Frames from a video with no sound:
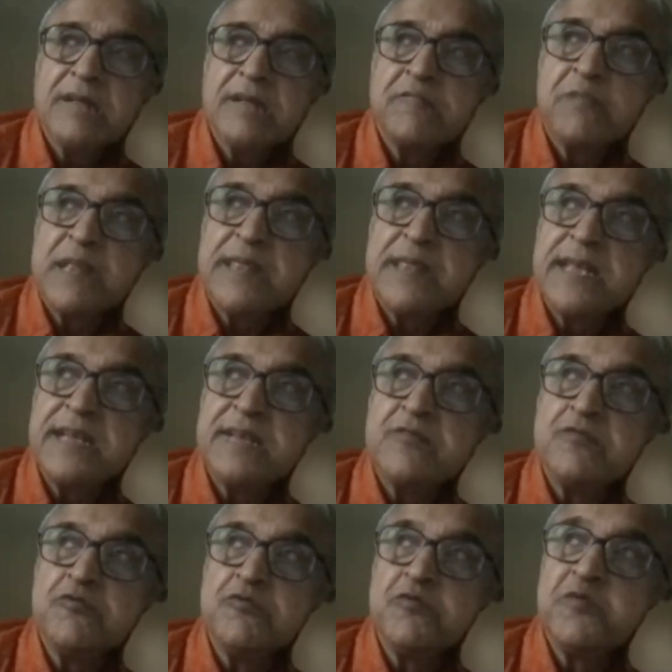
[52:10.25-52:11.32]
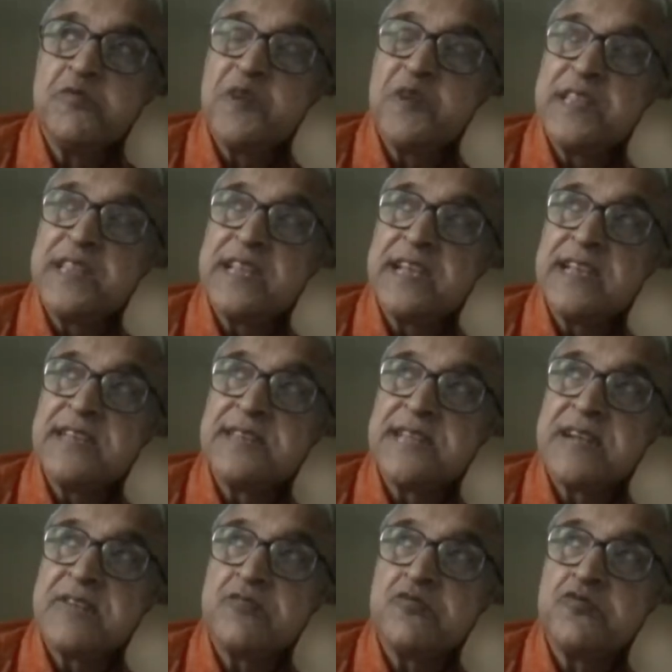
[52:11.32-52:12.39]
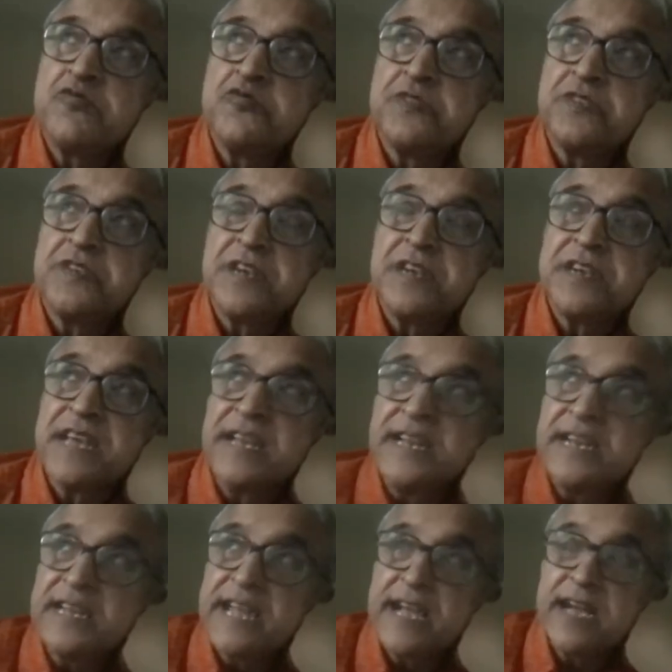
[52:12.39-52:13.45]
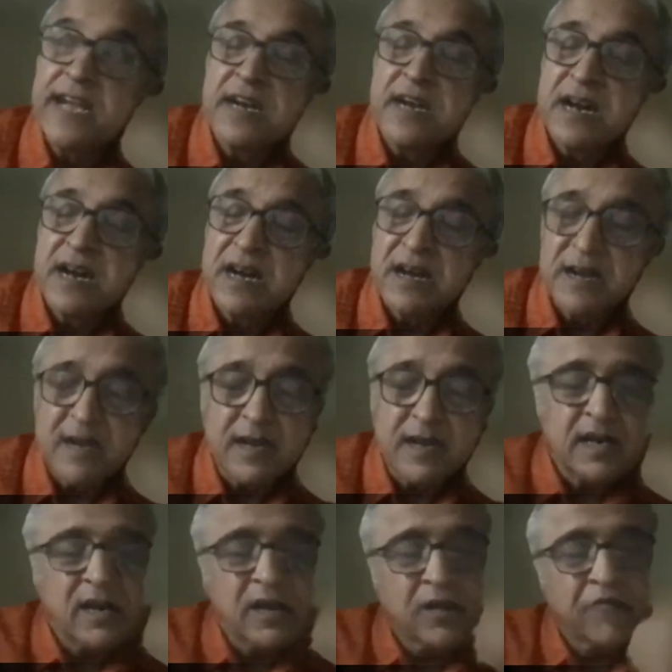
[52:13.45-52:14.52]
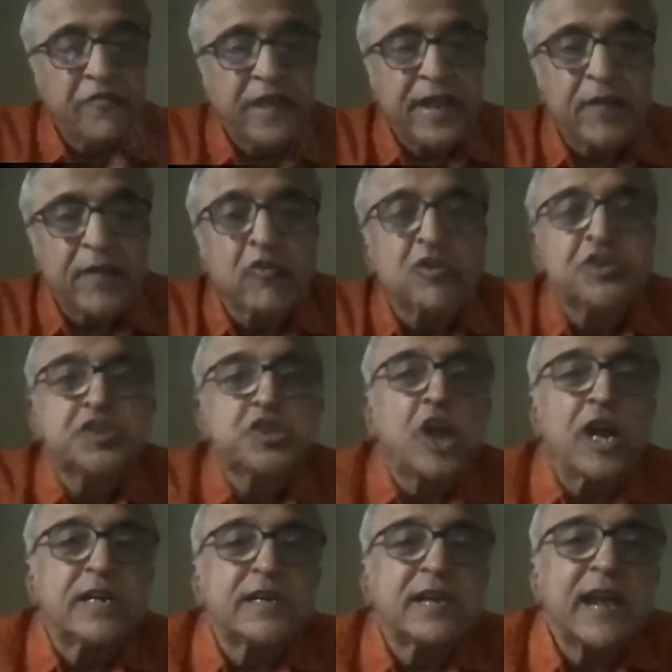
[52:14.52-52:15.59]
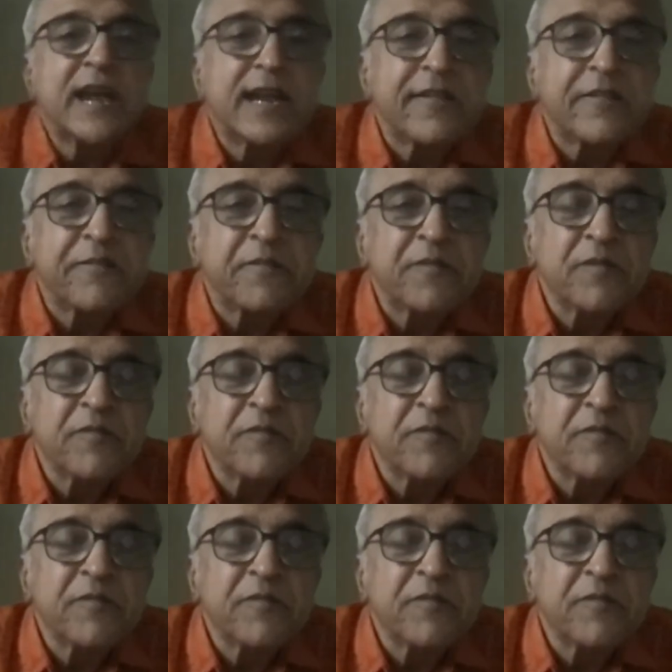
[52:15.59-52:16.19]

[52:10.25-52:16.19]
one thing to do, one thing is that to really take a very good shot at a